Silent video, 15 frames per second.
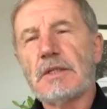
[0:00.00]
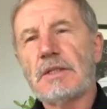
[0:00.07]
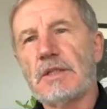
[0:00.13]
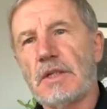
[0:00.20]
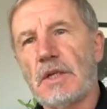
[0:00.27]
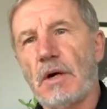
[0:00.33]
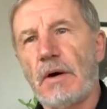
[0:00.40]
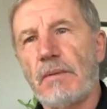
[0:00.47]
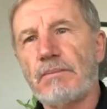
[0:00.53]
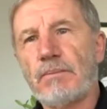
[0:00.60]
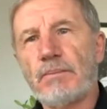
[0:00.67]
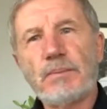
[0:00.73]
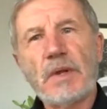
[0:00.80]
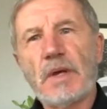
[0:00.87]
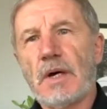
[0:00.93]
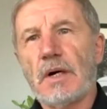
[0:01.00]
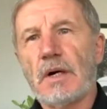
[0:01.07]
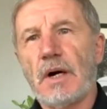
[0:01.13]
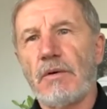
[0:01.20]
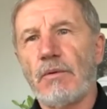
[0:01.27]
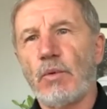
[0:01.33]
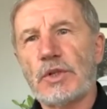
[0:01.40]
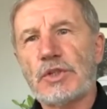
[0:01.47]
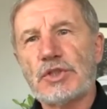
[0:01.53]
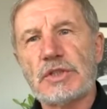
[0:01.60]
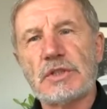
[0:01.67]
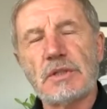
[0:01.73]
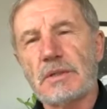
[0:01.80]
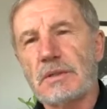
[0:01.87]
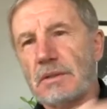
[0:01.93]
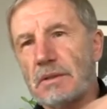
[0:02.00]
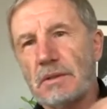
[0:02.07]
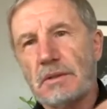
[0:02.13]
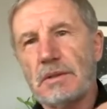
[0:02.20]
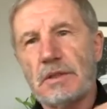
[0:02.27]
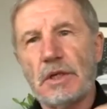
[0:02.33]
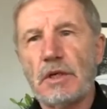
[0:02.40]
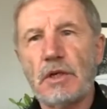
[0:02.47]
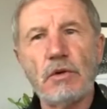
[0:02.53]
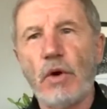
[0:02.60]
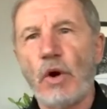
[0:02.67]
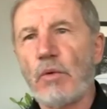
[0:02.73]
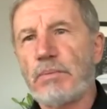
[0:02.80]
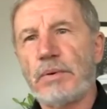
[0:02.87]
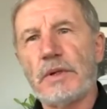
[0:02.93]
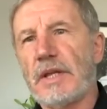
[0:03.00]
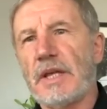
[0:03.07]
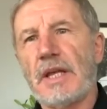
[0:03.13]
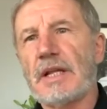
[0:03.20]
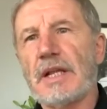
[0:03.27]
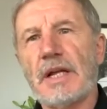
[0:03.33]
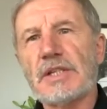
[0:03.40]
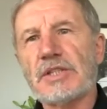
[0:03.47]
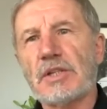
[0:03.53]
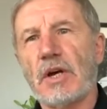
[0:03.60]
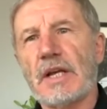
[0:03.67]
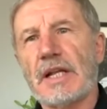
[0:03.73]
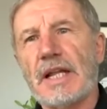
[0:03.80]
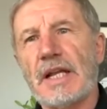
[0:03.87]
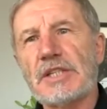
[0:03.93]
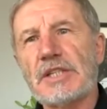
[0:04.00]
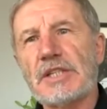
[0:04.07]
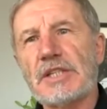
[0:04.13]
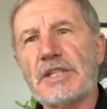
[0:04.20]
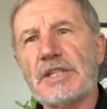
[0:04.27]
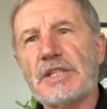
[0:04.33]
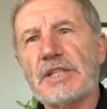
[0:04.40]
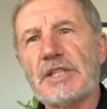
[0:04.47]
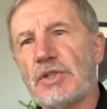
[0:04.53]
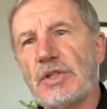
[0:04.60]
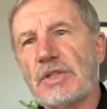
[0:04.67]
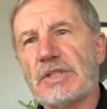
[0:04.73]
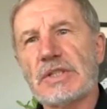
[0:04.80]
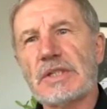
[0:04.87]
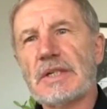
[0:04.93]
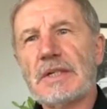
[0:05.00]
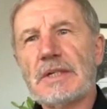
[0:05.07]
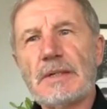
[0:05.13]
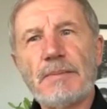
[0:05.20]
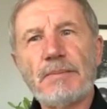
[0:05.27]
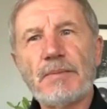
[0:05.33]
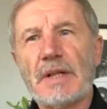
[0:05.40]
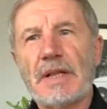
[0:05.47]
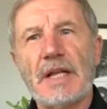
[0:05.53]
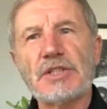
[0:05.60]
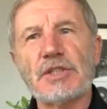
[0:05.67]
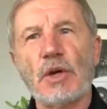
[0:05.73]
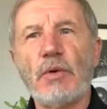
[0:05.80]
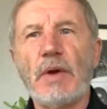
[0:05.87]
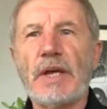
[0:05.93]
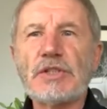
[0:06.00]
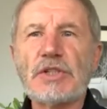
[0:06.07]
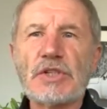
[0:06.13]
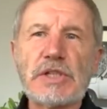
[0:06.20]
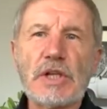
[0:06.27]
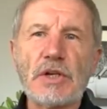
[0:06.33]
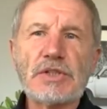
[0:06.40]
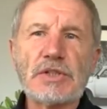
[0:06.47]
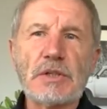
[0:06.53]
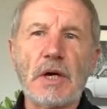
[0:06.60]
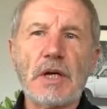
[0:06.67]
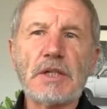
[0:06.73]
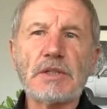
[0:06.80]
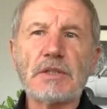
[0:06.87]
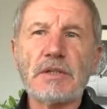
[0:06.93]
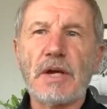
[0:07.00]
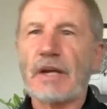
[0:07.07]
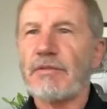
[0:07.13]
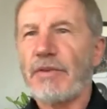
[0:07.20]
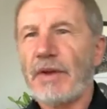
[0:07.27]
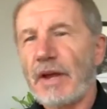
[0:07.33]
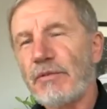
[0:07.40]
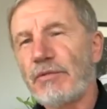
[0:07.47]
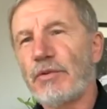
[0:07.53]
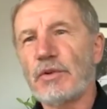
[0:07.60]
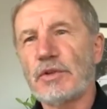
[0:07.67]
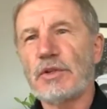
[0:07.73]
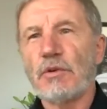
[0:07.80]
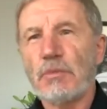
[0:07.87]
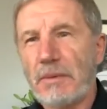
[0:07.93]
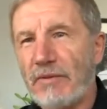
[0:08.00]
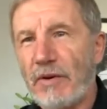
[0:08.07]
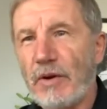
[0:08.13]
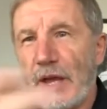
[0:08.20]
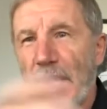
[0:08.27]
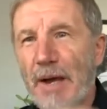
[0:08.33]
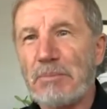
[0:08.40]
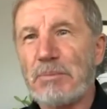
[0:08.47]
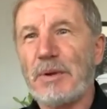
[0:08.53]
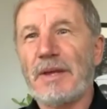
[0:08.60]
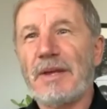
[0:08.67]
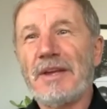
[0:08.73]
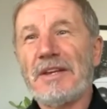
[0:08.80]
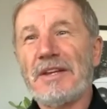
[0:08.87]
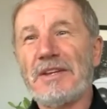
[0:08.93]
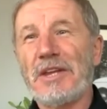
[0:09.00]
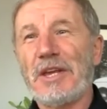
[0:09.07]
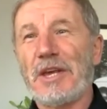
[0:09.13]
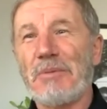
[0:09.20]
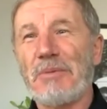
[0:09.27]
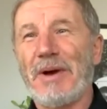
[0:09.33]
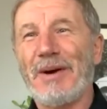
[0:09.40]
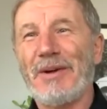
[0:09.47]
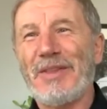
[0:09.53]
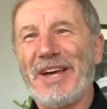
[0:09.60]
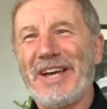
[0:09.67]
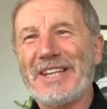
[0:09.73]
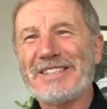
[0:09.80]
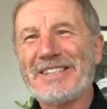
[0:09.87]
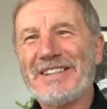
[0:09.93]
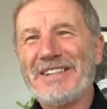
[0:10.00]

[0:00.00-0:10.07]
You know, I watched the Europa League last night, Glasgow Rangers lost to Eintracht Frankfurt. You'd be very happy about that.